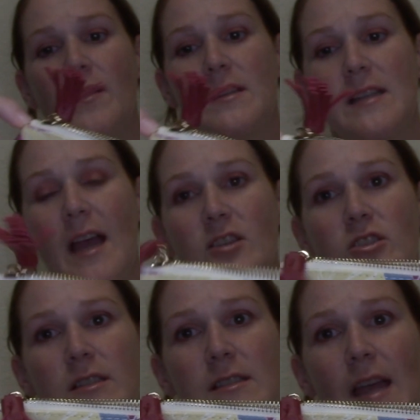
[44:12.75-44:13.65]
these
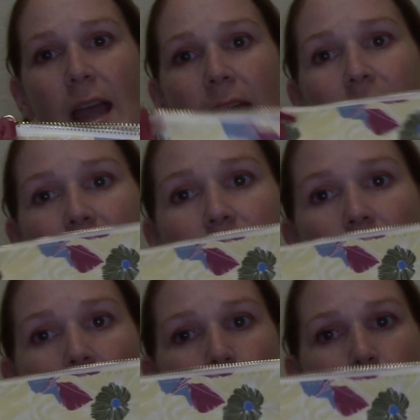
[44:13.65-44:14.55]
edges and
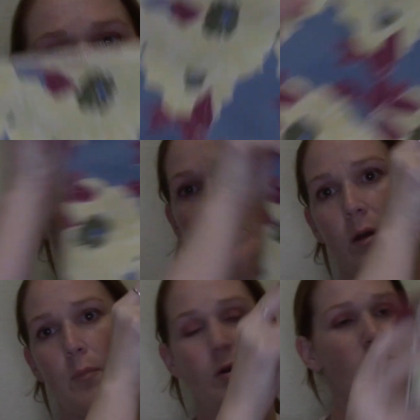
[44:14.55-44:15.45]
make it into a
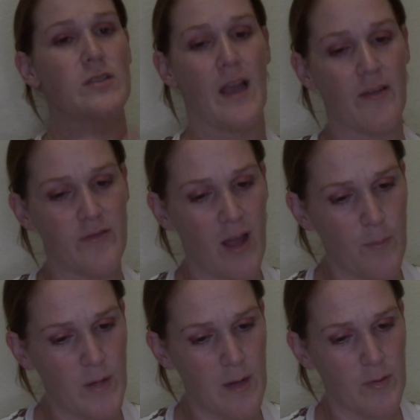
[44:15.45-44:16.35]
purse. I have not
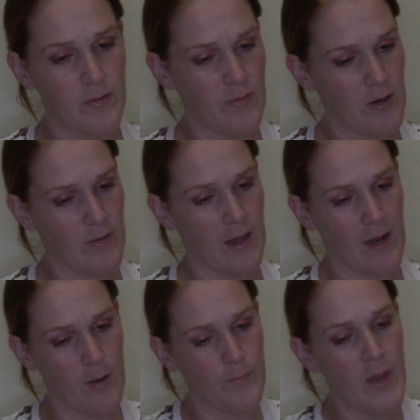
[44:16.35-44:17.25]
been able to figure that
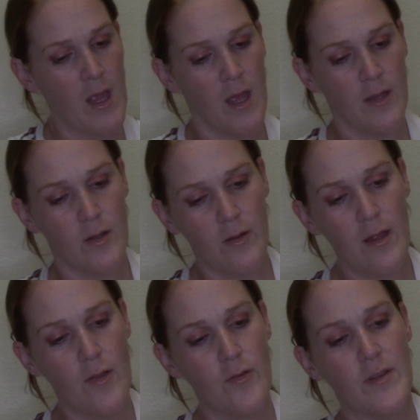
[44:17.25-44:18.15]
out. The only
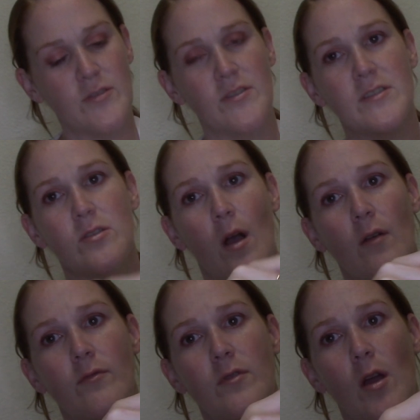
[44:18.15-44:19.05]
other thing just
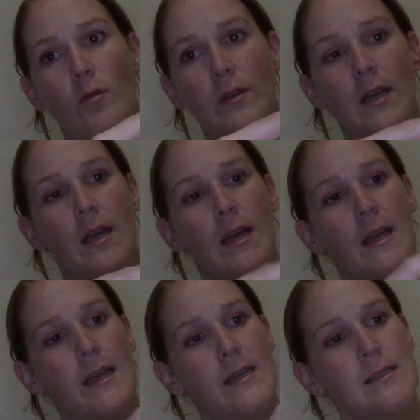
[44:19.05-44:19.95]
of note
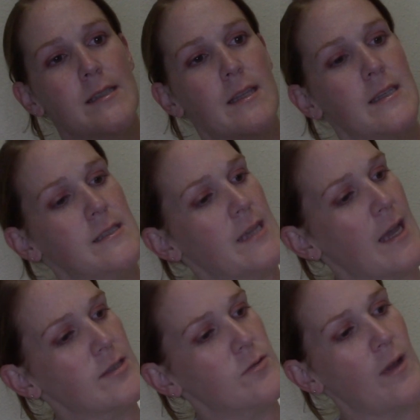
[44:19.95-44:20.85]
is this
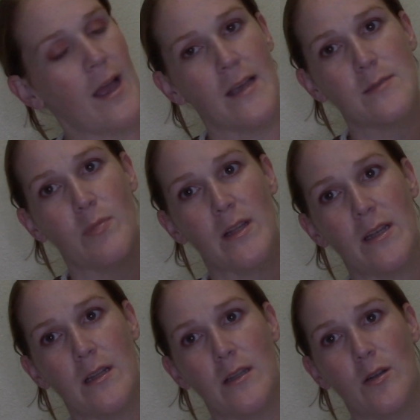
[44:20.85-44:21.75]
tassel has bled
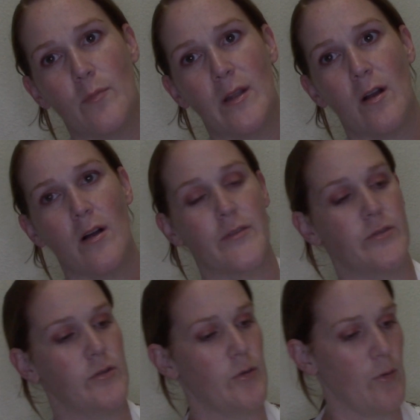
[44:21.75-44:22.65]
a little bit
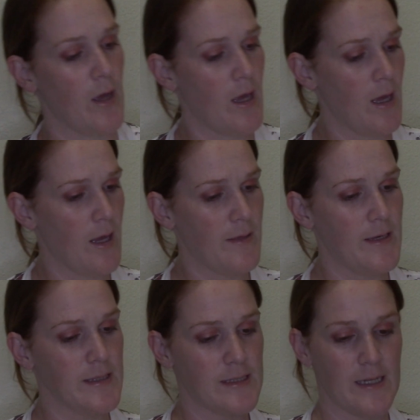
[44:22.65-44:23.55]
onto
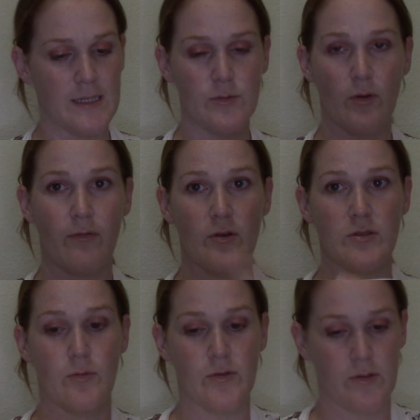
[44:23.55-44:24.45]
this. It is
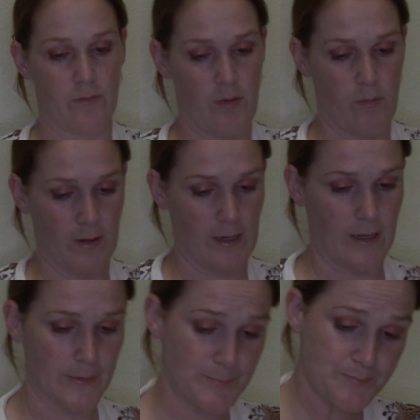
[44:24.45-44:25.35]
reversible, so if you want like a